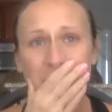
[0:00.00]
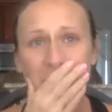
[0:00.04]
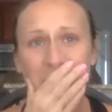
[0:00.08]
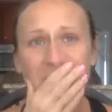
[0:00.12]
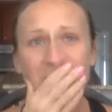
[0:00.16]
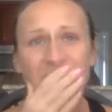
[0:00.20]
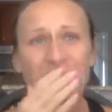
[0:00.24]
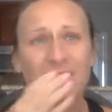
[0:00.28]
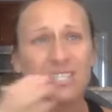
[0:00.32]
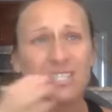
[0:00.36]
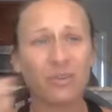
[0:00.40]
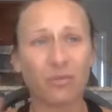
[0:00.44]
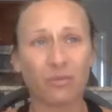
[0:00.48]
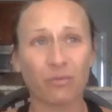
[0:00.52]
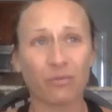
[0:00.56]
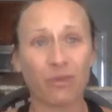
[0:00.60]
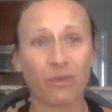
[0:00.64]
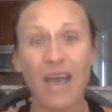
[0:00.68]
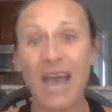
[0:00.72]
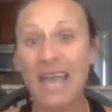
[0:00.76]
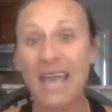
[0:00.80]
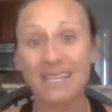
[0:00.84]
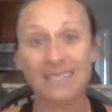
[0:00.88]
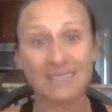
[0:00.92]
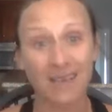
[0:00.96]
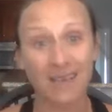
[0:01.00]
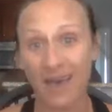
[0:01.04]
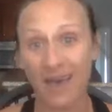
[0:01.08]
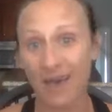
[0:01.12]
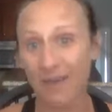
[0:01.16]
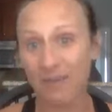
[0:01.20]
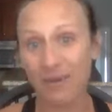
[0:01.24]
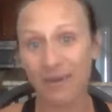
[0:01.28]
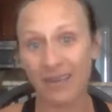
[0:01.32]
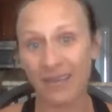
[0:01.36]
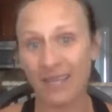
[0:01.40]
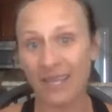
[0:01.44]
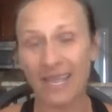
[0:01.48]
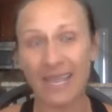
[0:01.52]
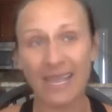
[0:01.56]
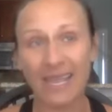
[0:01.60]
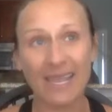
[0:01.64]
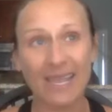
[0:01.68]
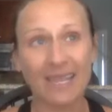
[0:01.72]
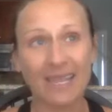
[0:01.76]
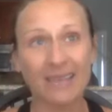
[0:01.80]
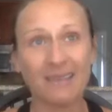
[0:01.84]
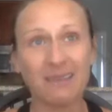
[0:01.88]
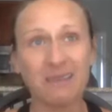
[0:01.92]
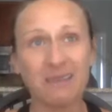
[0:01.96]
just rise up
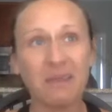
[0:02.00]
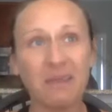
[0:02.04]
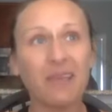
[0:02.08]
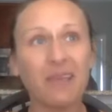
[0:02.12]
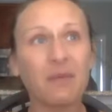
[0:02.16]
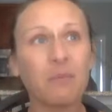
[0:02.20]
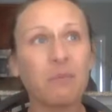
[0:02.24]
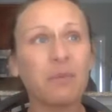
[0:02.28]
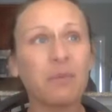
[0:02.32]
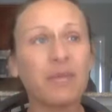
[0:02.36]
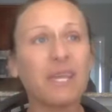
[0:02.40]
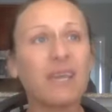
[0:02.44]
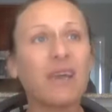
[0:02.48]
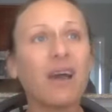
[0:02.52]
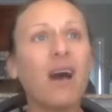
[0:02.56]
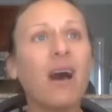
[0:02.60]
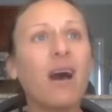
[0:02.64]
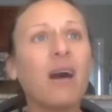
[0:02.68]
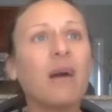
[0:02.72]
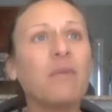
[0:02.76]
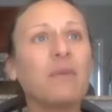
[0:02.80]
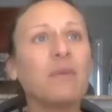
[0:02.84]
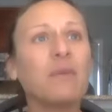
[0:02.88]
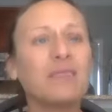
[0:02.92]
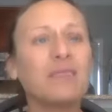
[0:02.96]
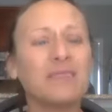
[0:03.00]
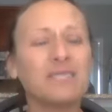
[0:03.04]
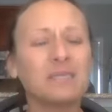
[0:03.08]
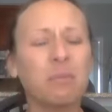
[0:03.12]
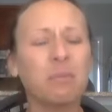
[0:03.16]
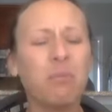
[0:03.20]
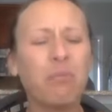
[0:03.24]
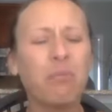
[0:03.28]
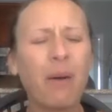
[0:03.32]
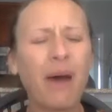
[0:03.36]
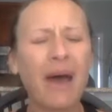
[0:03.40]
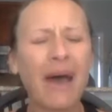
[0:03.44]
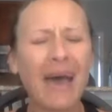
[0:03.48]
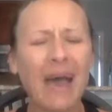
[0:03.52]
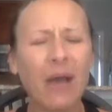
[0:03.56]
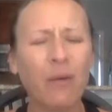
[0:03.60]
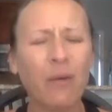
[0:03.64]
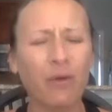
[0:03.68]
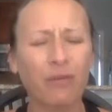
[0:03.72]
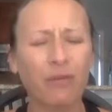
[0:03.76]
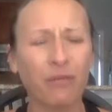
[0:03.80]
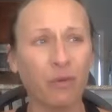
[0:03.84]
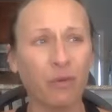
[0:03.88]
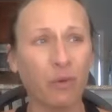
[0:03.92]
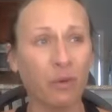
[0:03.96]
and become this
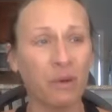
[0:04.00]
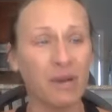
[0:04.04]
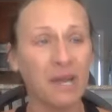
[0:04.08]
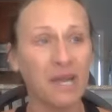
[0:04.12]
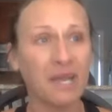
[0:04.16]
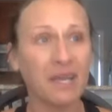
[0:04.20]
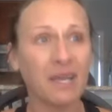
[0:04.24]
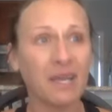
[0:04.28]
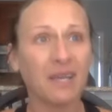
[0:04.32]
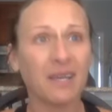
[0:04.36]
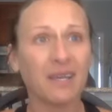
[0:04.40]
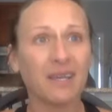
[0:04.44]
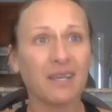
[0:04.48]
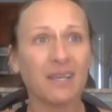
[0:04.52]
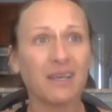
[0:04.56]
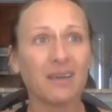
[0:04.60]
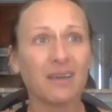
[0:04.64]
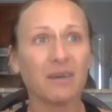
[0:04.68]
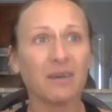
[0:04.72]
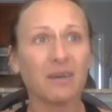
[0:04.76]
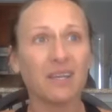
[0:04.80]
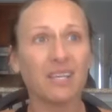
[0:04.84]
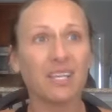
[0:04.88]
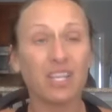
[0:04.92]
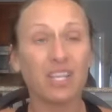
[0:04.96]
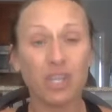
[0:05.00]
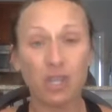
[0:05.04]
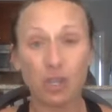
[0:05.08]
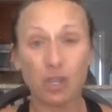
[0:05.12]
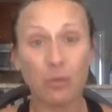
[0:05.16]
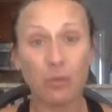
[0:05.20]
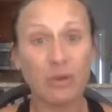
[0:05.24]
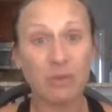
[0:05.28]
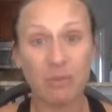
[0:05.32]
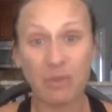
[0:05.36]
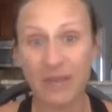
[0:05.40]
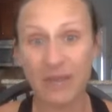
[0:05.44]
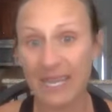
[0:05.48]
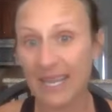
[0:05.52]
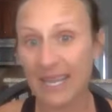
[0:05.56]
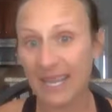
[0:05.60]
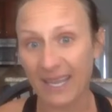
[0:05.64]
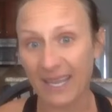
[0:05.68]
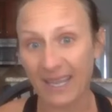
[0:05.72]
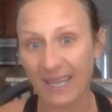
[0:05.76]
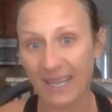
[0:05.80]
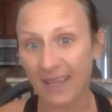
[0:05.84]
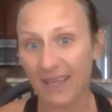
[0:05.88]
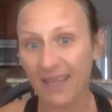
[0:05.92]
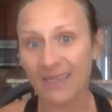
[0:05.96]
powerful human
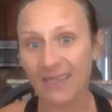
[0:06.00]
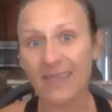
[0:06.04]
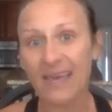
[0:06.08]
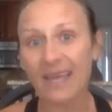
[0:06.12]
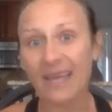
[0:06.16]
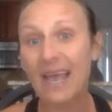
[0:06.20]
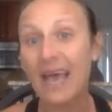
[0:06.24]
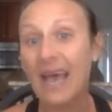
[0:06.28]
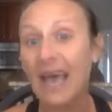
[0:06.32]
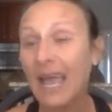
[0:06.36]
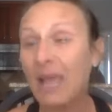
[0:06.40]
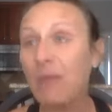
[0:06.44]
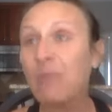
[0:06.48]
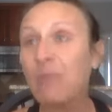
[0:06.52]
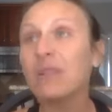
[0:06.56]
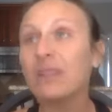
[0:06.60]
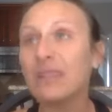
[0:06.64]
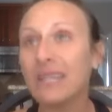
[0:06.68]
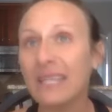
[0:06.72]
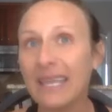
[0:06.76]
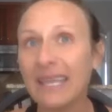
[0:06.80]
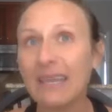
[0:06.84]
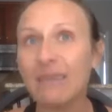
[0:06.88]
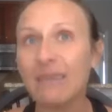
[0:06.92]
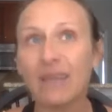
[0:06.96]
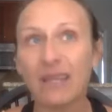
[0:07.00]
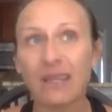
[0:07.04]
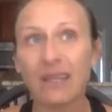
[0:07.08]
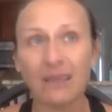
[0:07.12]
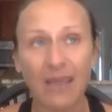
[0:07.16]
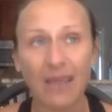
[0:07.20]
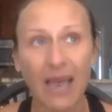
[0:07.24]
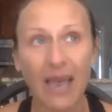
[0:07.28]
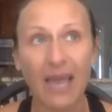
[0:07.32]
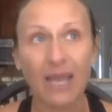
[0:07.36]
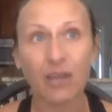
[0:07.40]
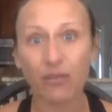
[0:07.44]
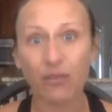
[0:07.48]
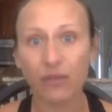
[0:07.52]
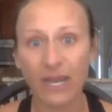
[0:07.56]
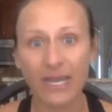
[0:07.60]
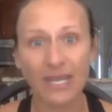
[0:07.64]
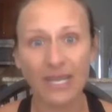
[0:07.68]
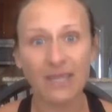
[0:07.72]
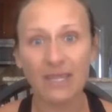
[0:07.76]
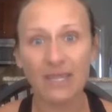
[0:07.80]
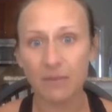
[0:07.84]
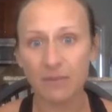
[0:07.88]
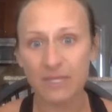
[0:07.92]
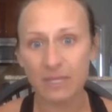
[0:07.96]
being that I believe that God
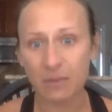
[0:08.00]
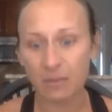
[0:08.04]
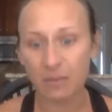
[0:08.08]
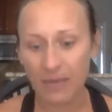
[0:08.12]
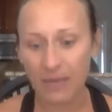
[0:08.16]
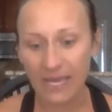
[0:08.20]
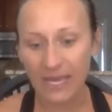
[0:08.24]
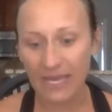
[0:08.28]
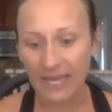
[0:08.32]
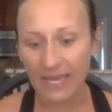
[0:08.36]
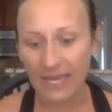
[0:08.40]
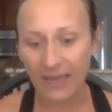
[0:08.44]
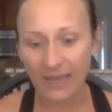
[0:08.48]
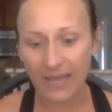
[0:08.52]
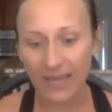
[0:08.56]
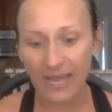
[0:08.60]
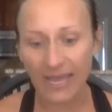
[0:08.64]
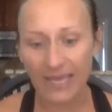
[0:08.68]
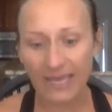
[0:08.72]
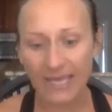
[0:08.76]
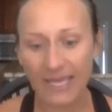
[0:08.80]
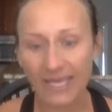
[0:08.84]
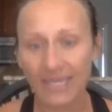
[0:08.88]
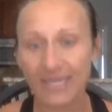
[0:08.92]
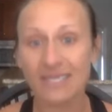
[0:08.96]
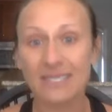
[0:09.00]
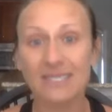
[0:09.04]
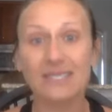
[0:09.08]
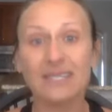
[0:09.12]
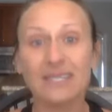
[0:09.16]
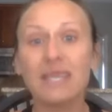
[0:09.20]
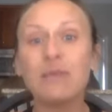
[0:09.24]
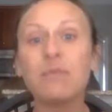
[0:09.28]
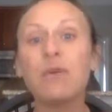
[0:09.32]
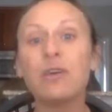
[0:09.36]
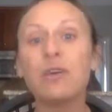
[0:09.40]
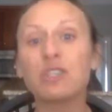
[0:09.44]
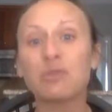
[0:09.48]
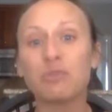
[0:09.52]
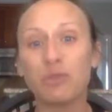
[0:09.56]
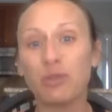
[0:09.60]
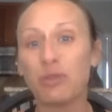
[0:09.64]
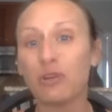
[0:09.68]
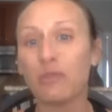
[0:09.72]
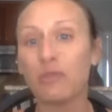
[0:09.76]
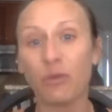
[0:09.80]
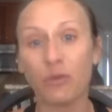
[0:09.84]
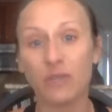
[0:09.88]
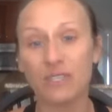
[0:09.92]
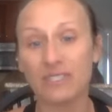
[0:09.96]
created them to be. And it is the most
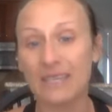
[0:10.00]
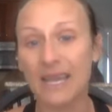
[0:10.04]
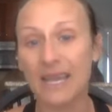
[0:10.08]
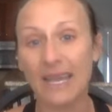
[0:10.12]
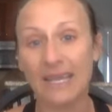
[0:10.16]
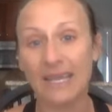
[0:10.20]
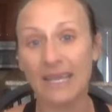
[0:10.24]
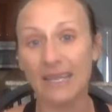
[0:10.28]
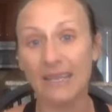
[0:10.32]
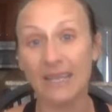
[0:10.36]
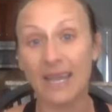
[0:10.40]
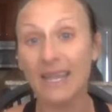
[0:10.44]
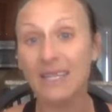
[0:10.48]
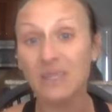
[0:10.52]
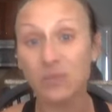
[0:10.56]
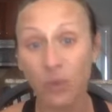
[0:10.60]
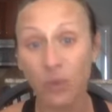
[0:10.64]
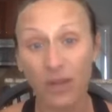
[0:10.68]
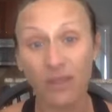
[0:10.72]
beautiful sight. And that's one